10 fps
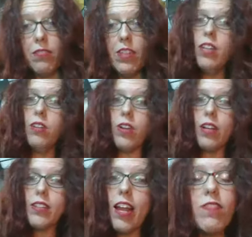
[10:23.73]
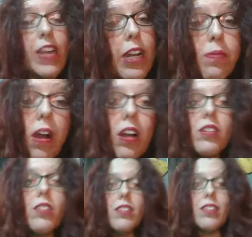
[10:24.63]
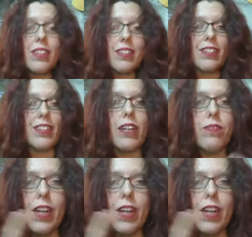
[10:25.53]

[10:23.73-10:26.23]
we also have nanoparticles and a sci-fi